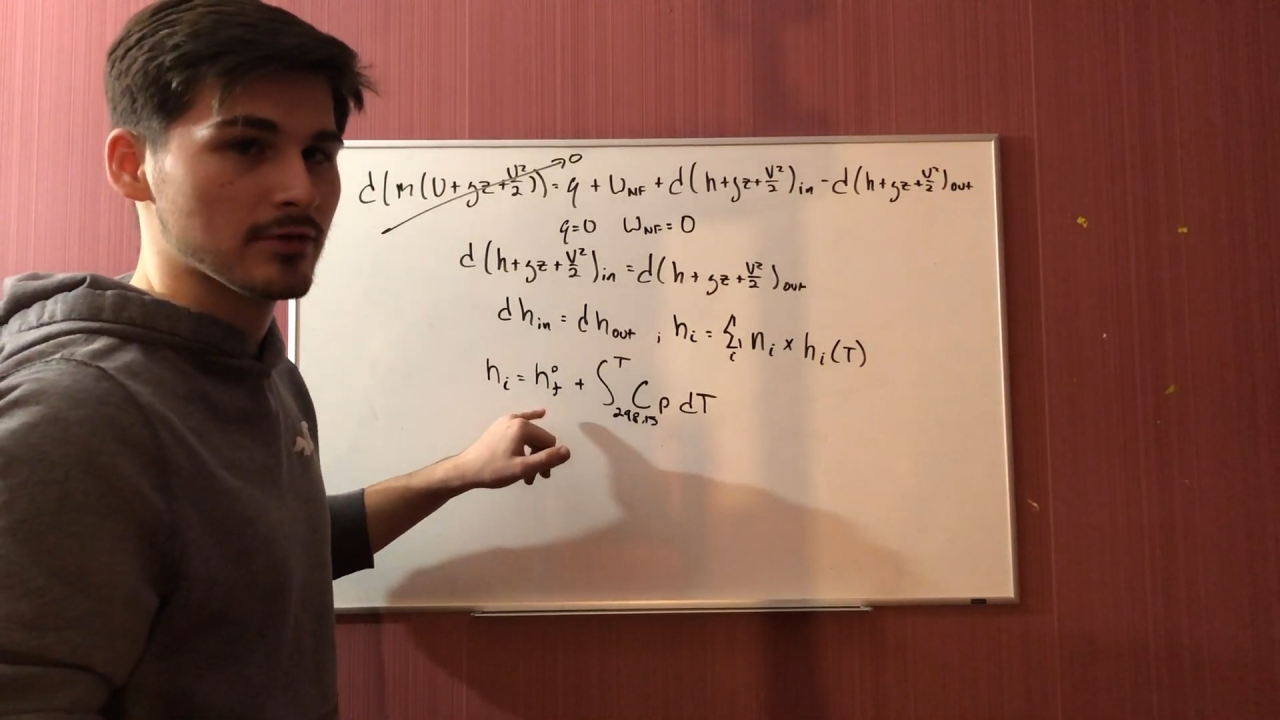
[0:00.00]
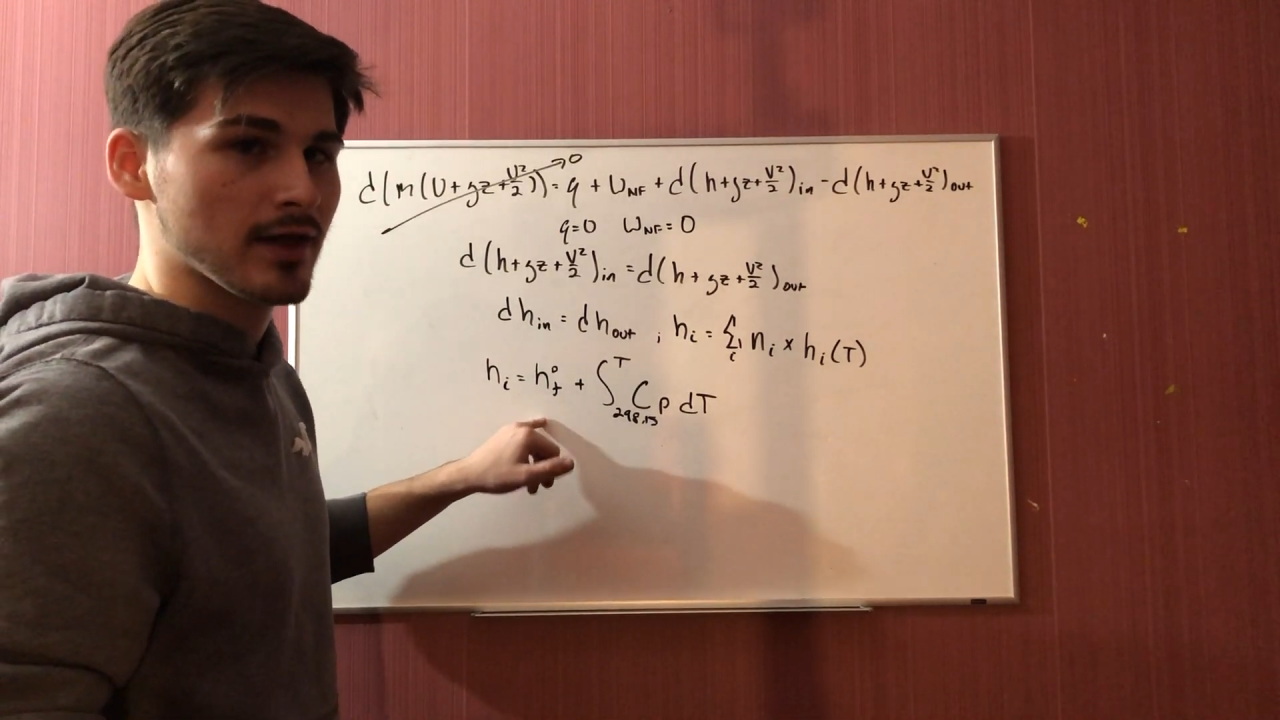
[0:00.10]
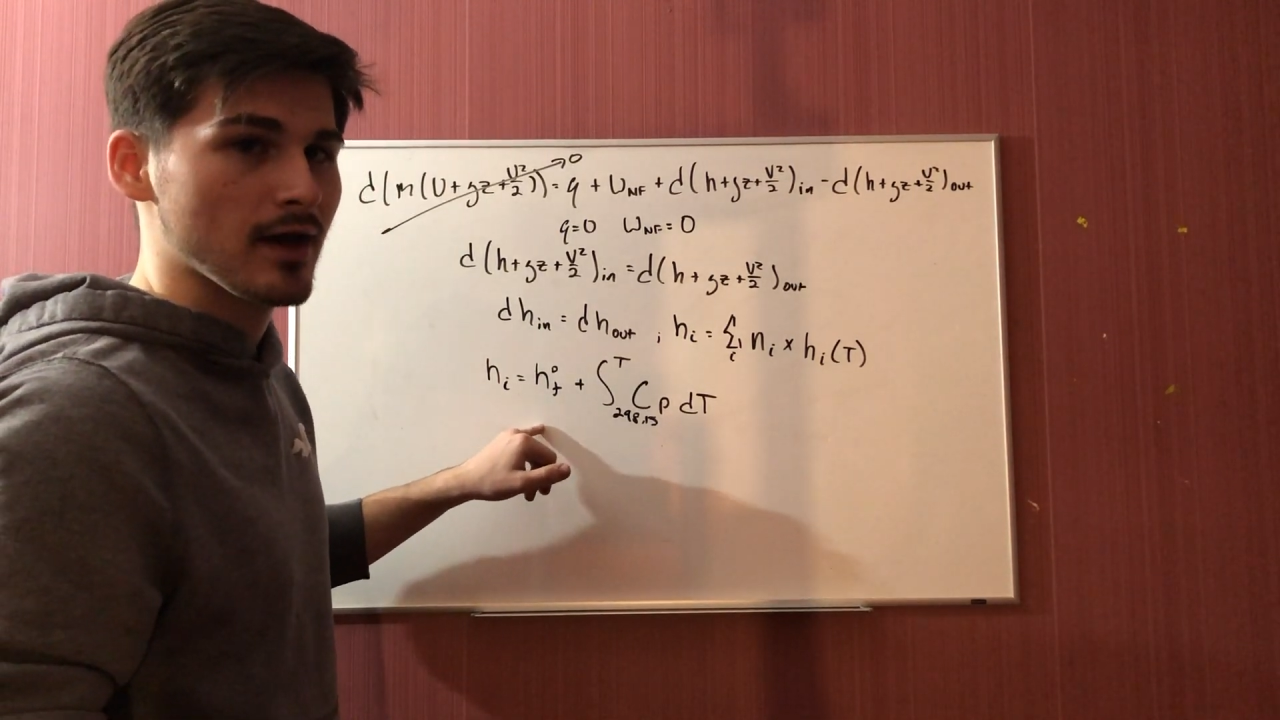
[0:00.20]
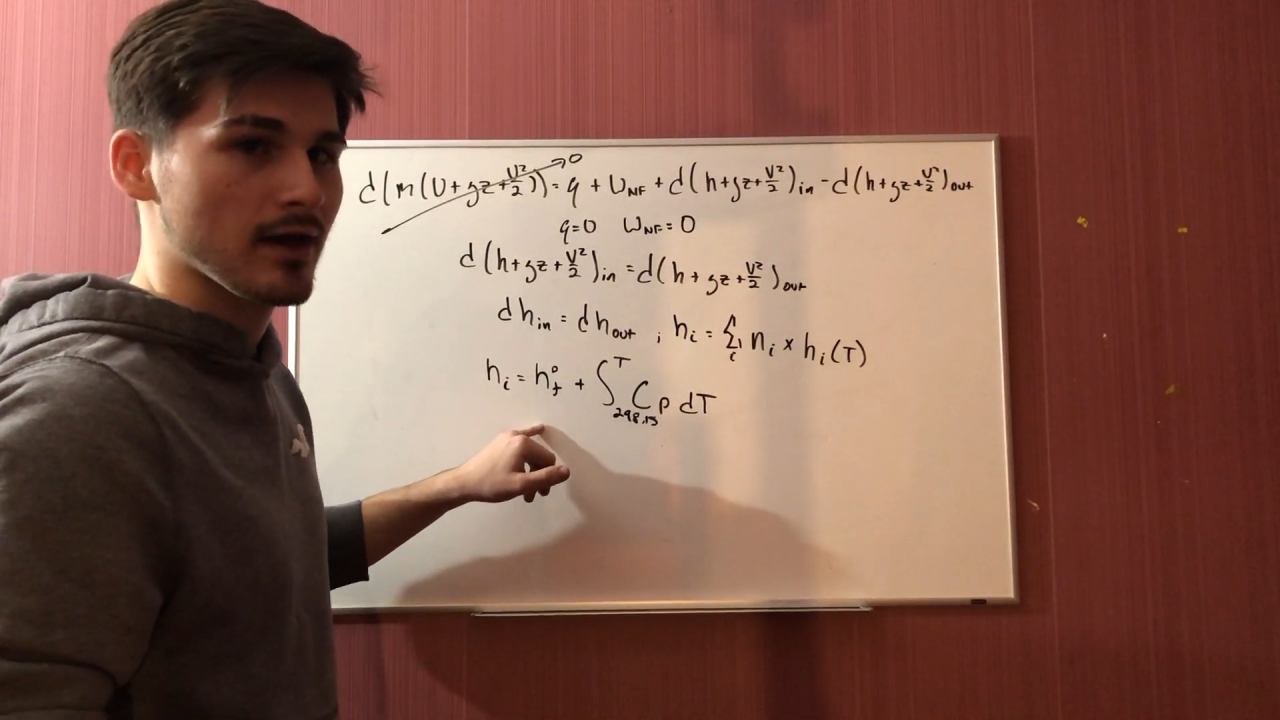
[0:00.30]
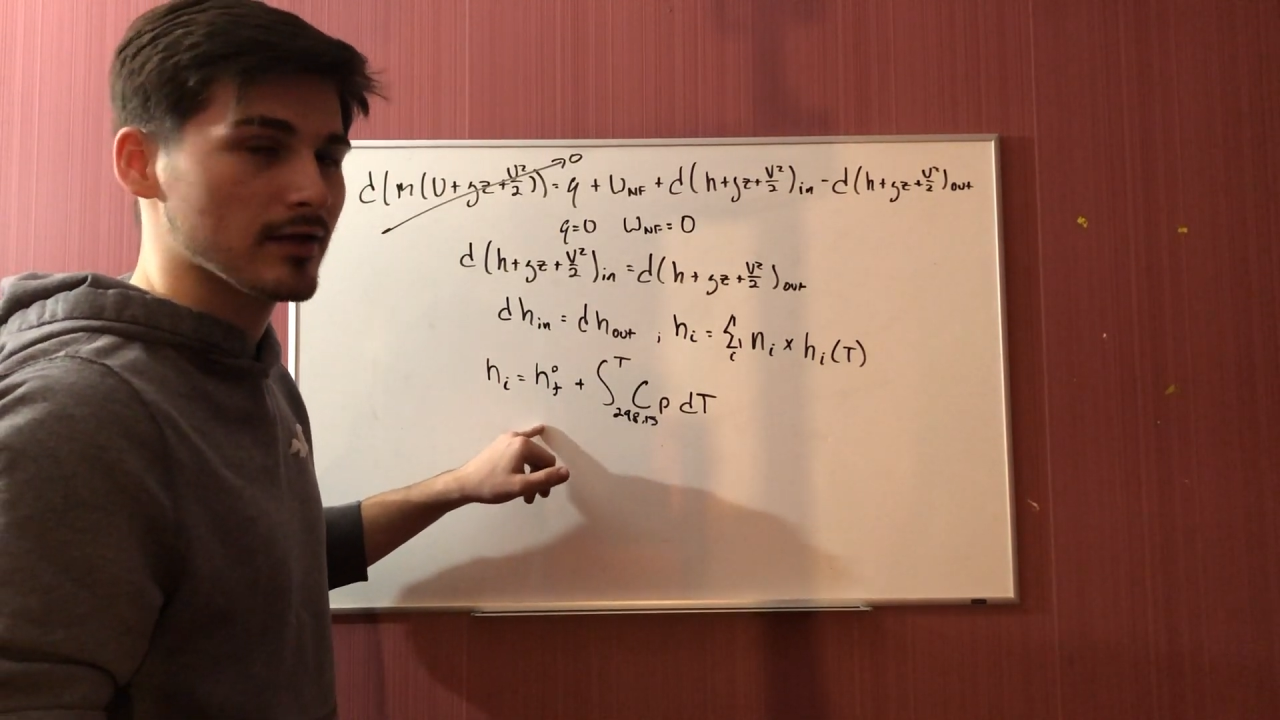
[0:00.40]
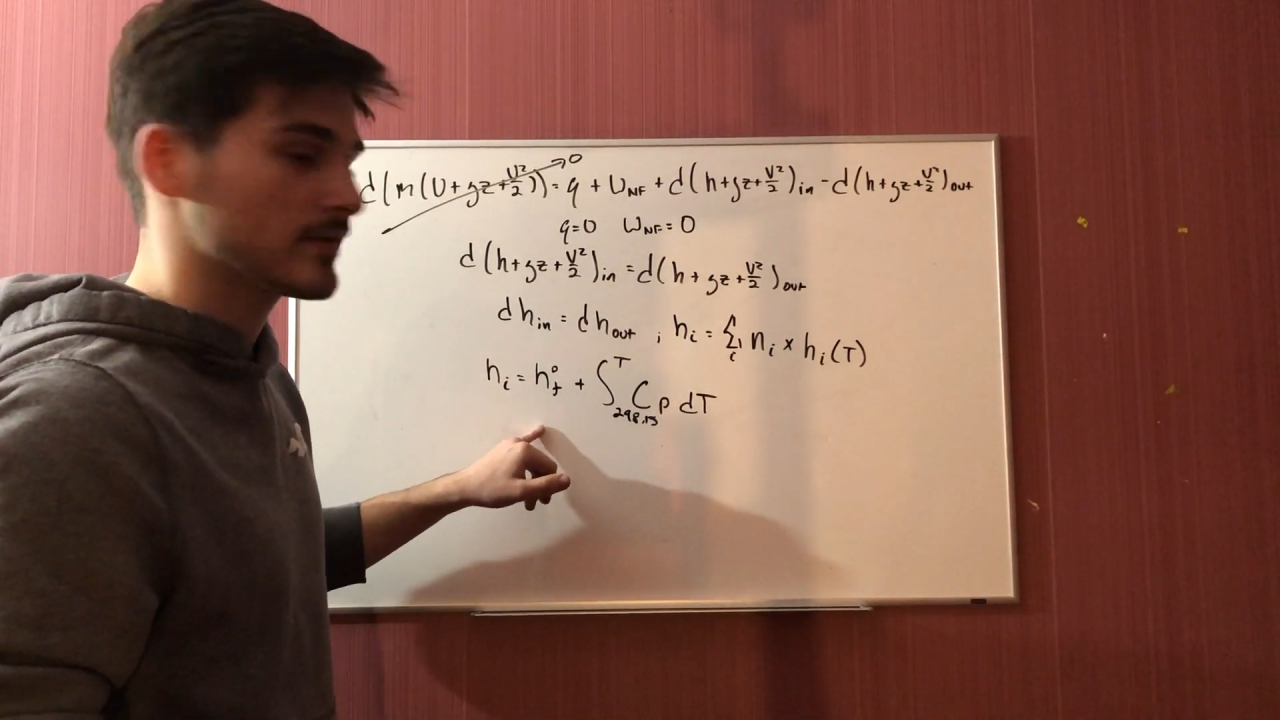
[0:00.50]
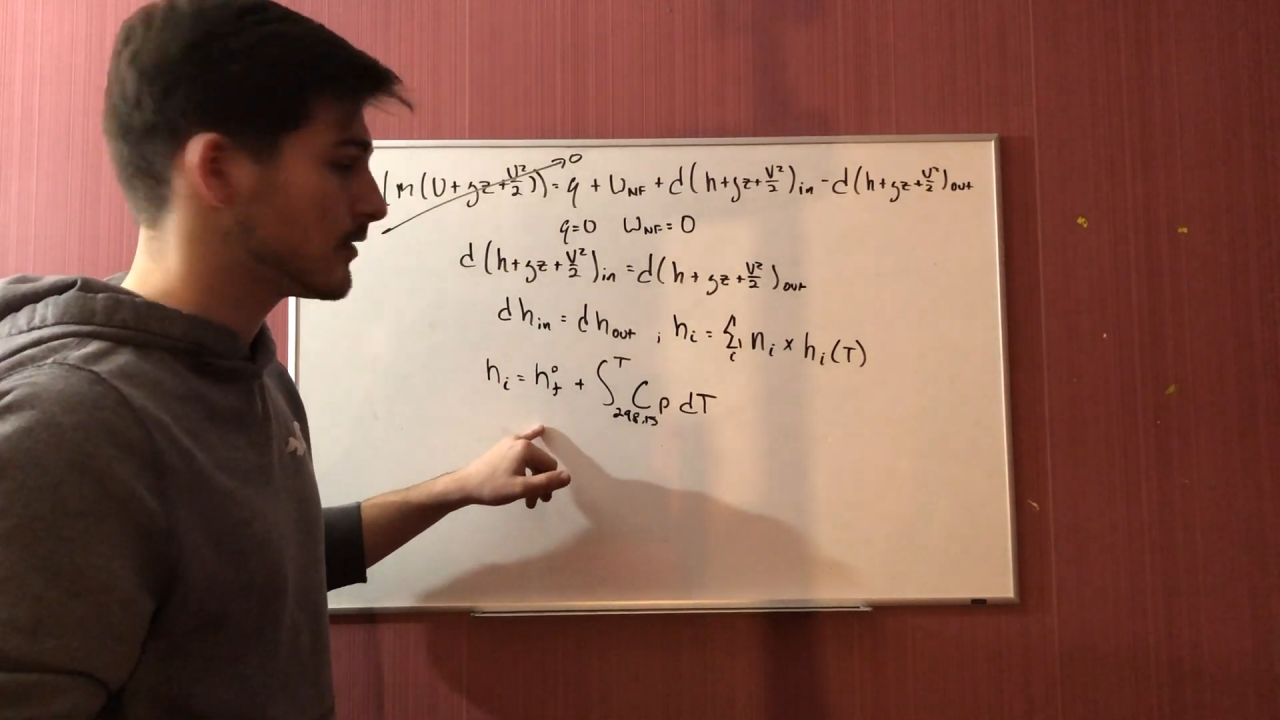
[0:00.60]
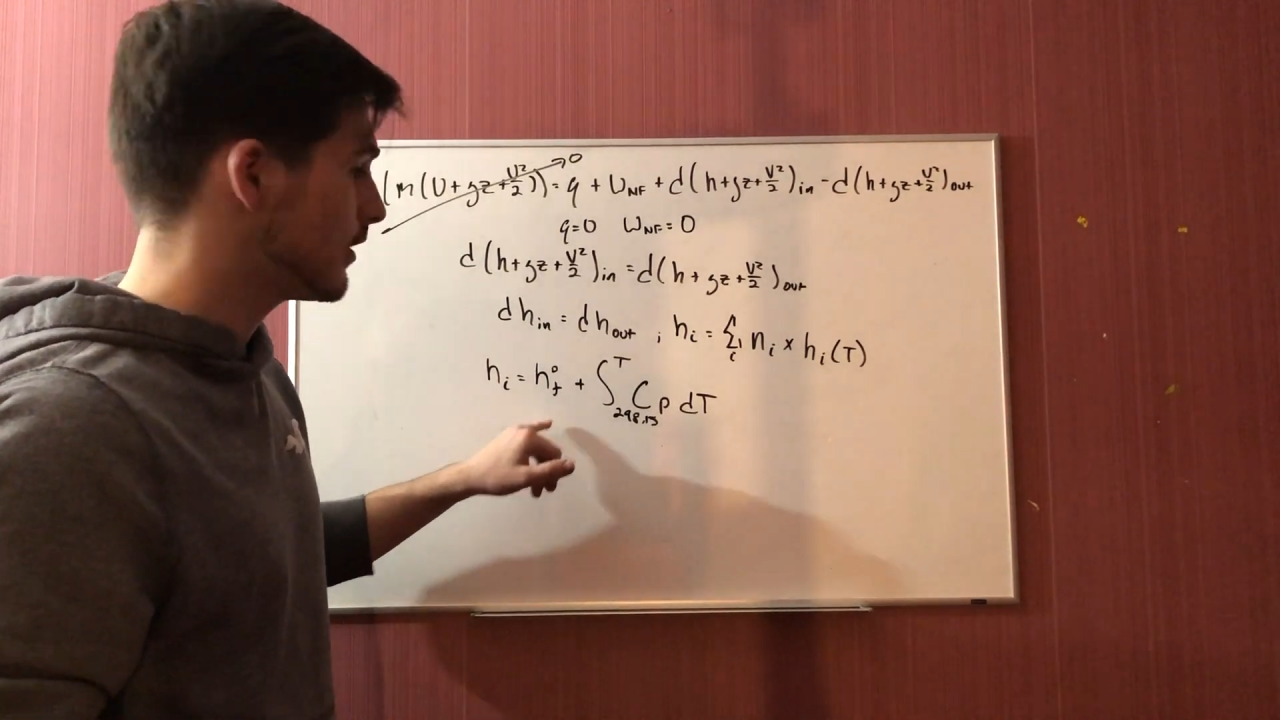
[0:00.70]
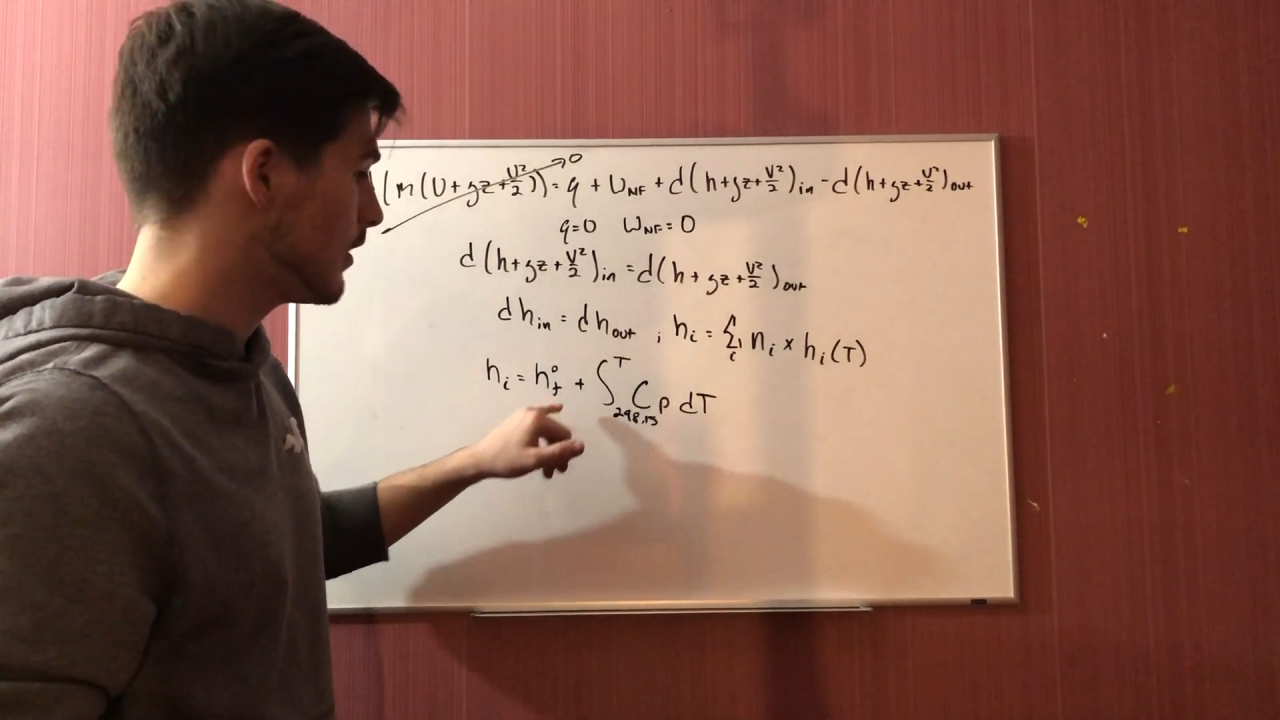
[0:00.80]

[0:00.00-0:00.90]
gas